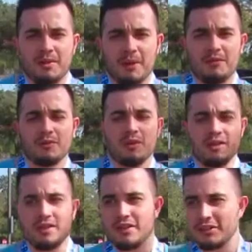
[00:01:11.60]
up, everyone?
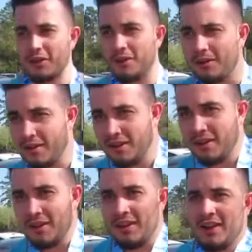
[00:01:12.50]
So
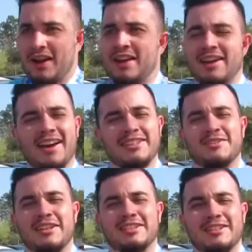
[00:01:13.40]
I just
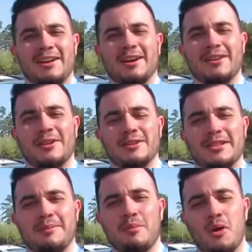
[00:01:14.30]
finished the
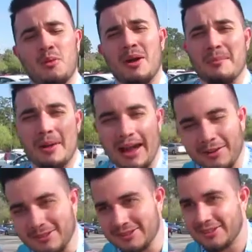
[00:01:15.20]
13.1
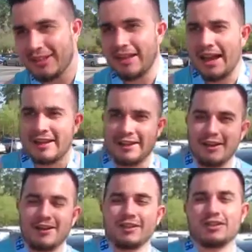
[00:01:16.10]
miles. I did
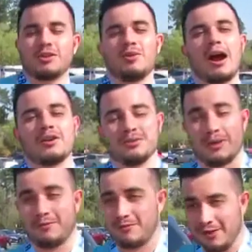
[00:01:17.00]
it under 2 hours, so
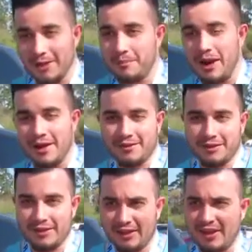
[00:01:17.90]
I'm freaking proud of
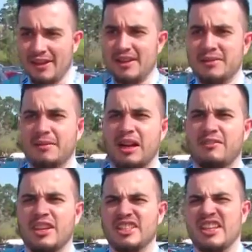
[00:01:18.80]
it. I
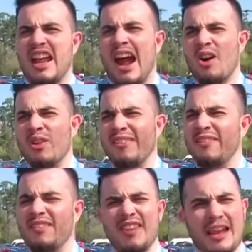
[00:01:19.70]
finished an hour and
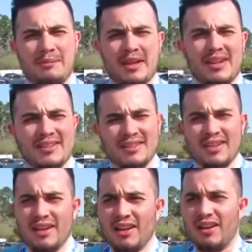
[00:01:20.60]
58 minutes.
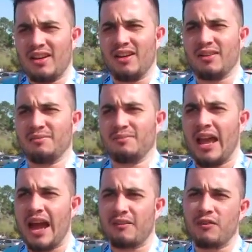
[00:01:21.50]

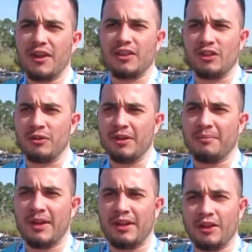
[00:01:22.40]
Halfway through it,
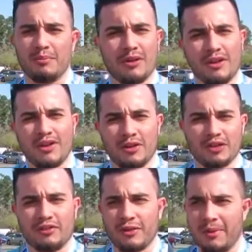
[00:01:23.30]
my younger brother,
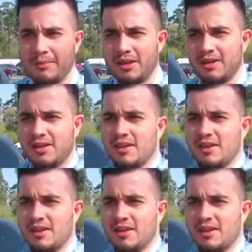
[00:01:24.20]
Christopher, met me,